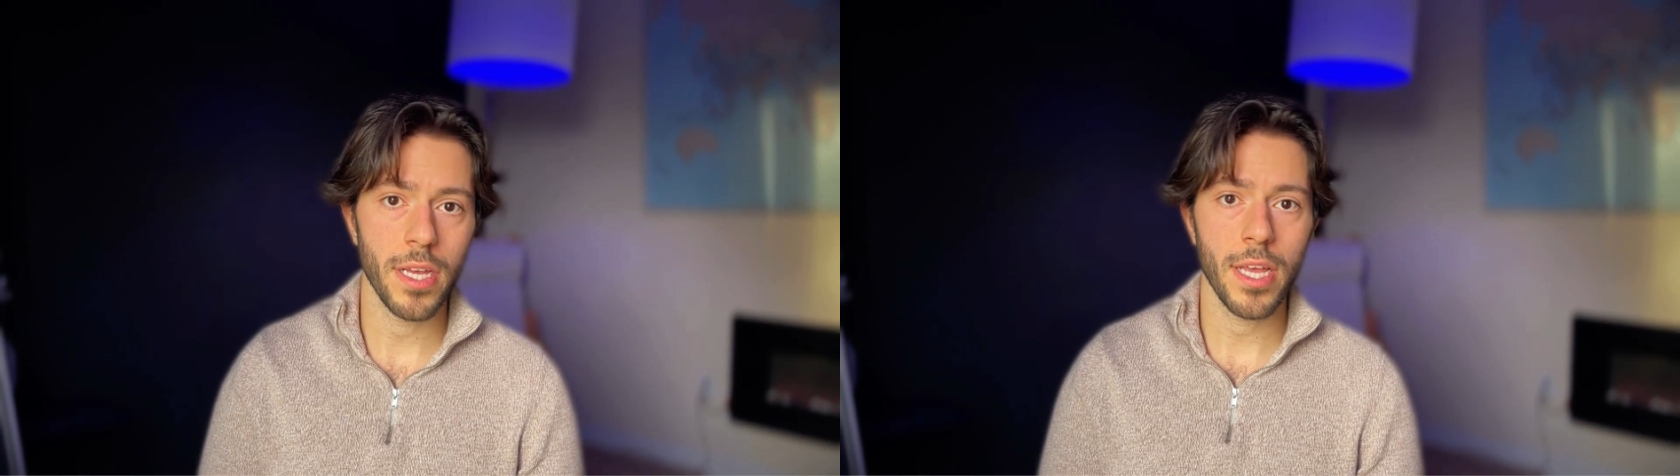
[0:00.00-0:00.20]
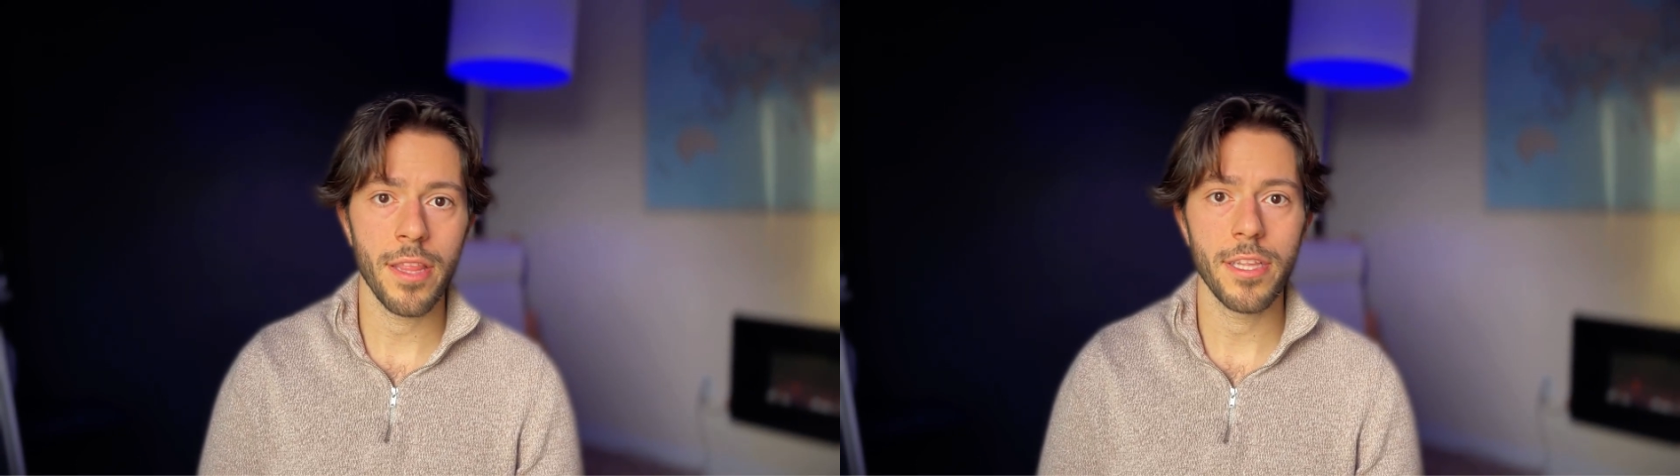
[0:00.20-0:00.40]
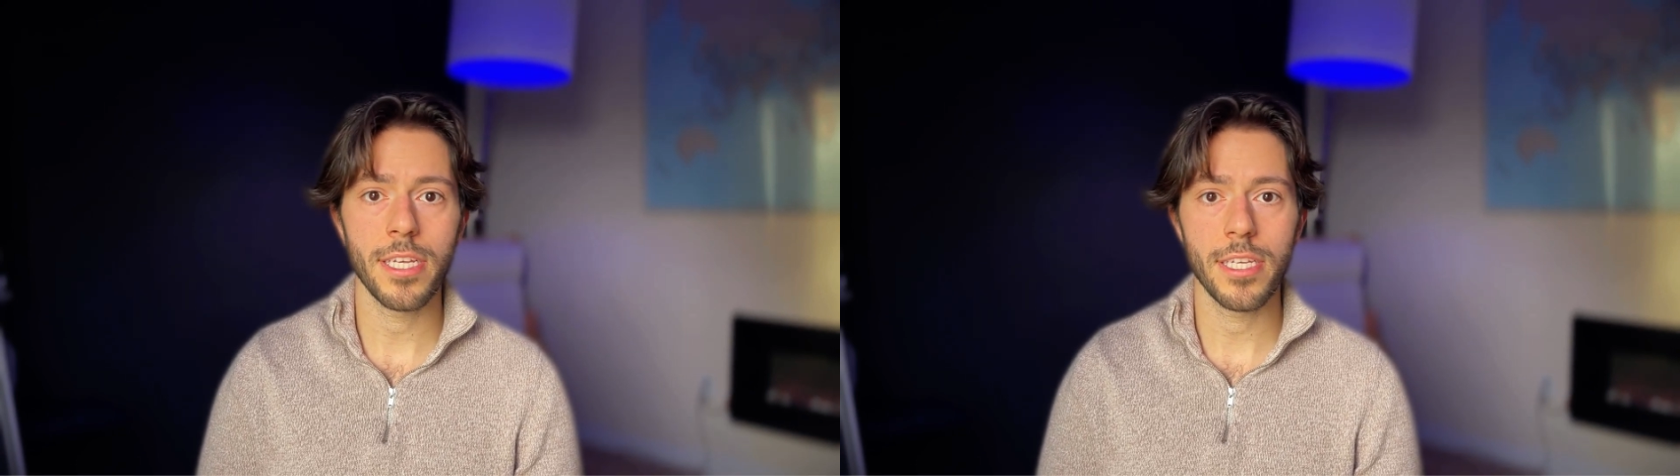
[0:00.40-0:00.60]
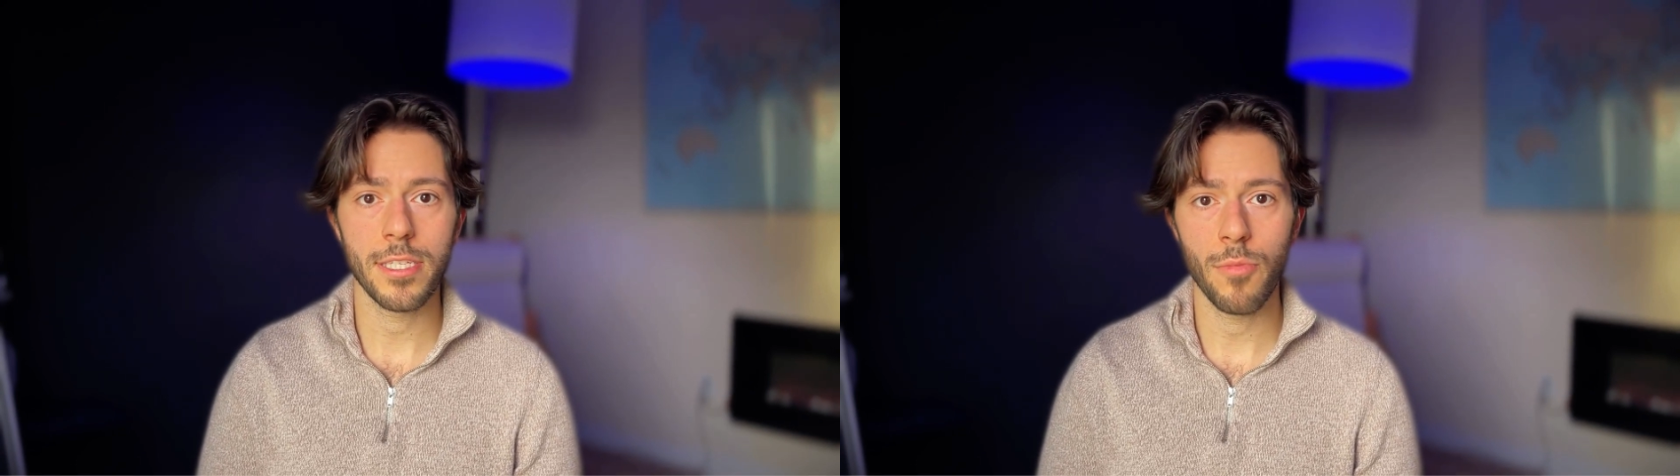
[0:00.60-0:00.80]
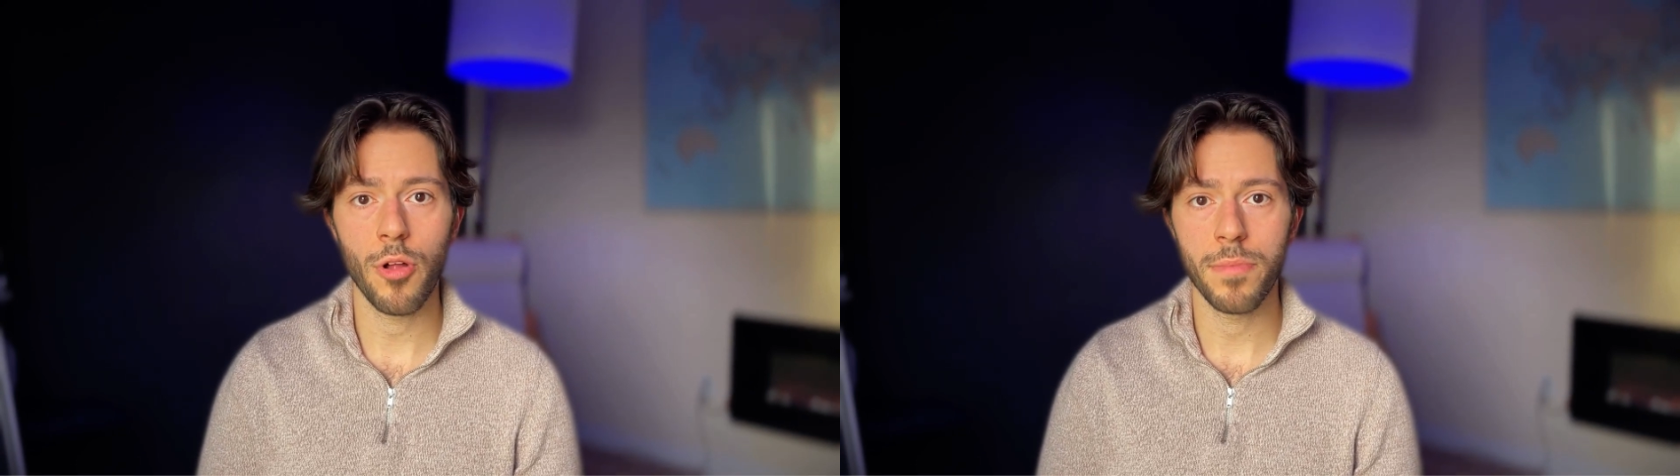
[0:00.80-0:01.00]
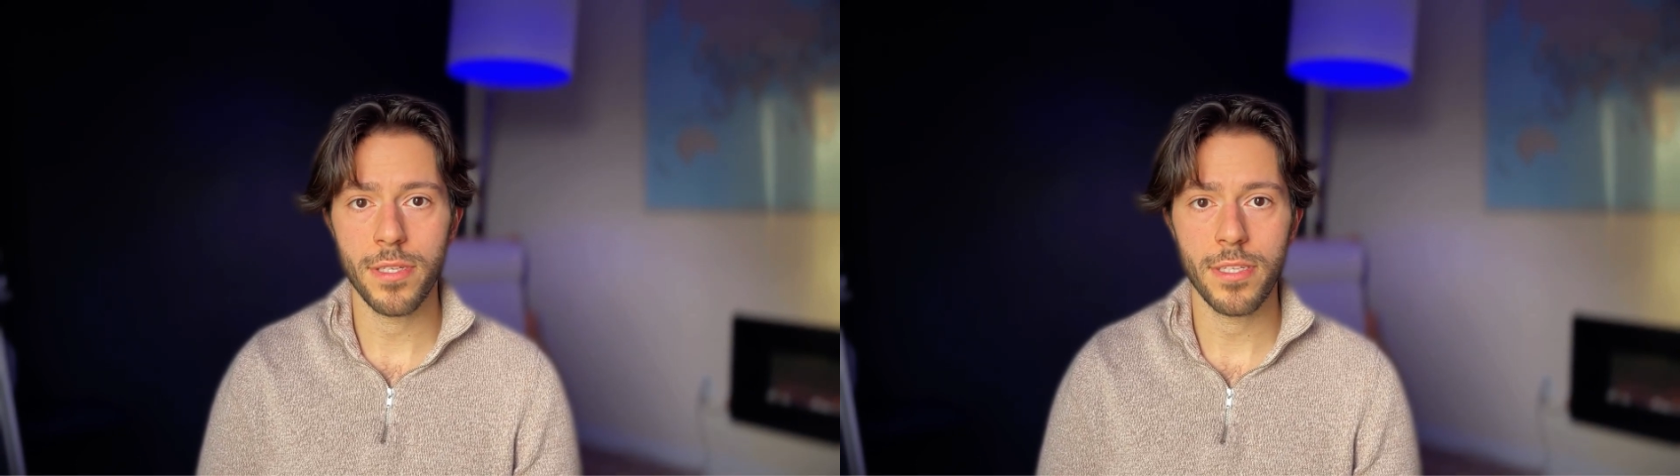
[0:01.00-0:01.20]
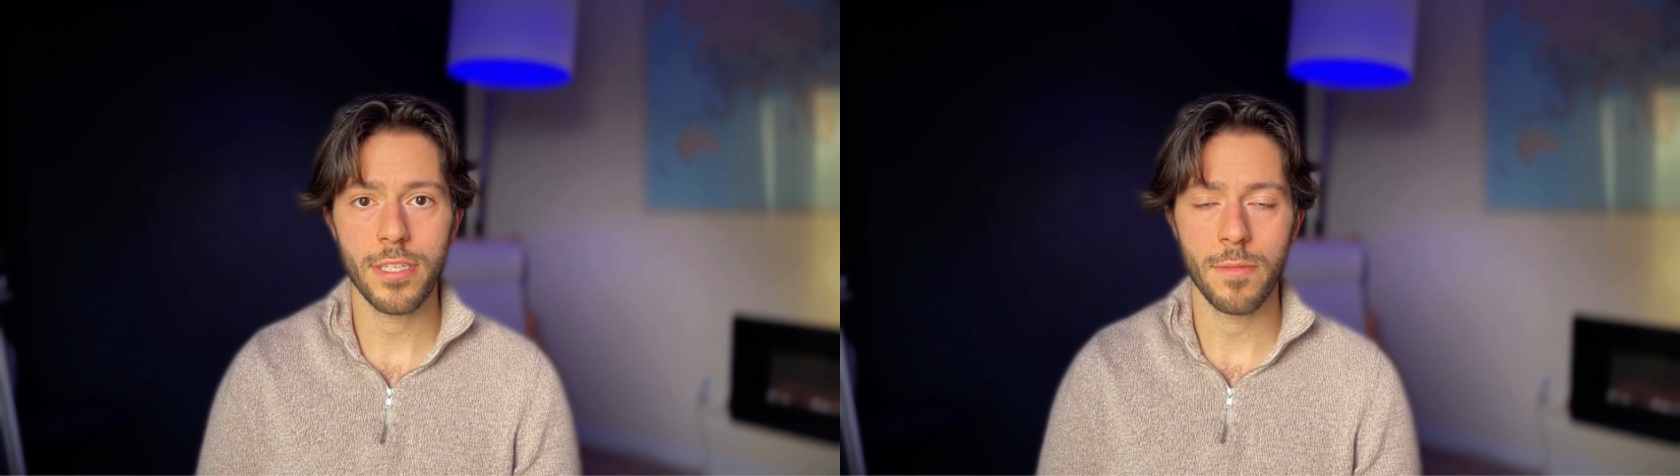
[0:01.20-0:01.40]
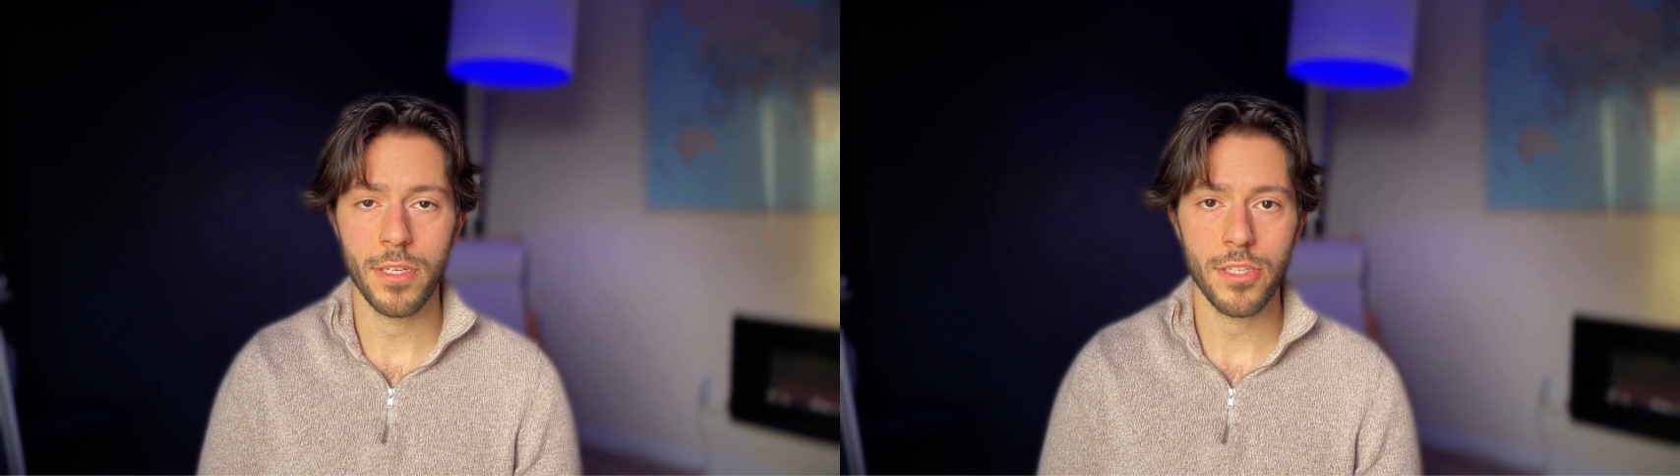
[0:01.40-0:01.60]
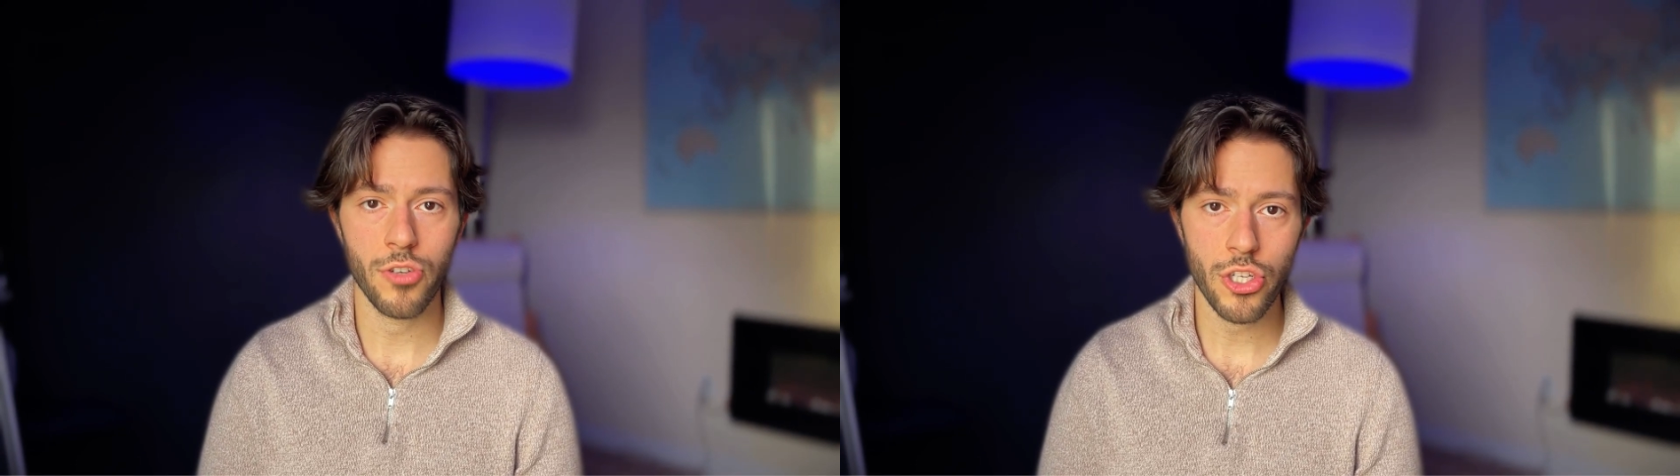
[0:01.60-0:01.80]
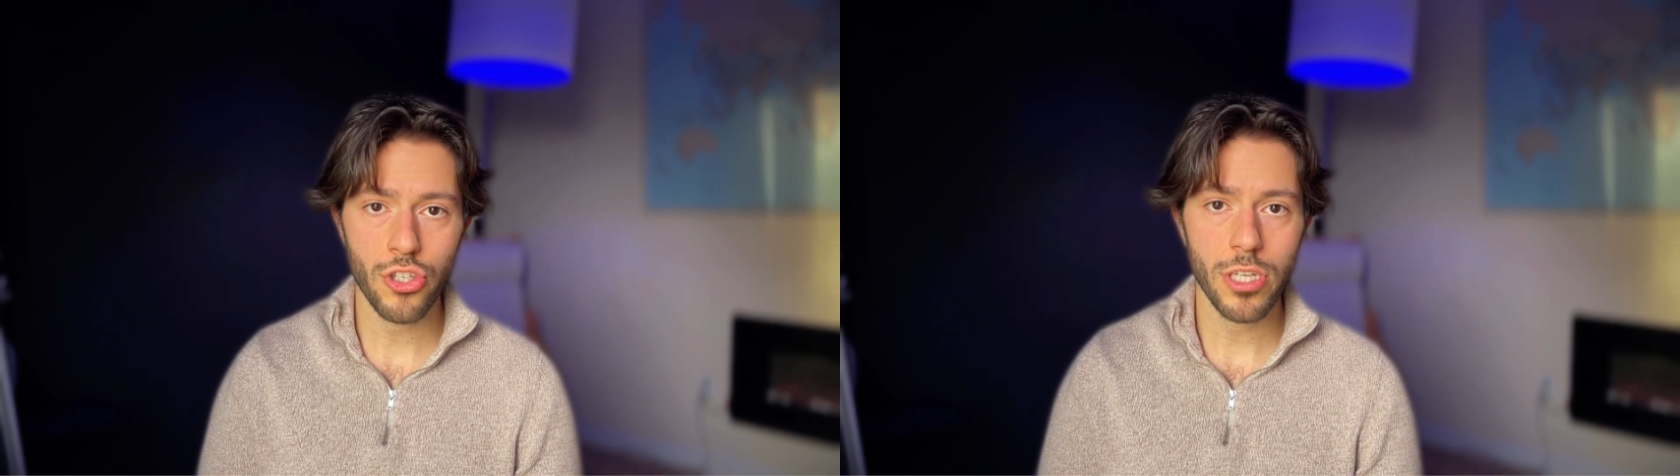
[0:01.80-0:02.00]
and the Small Business
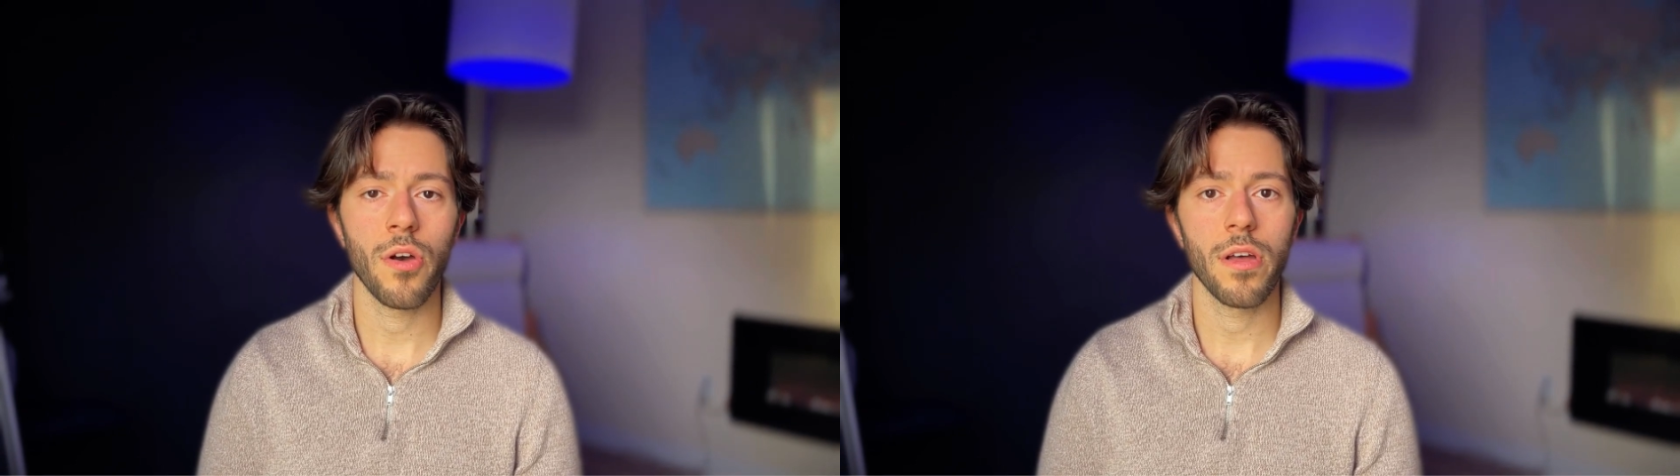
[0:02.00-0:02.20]
Administration.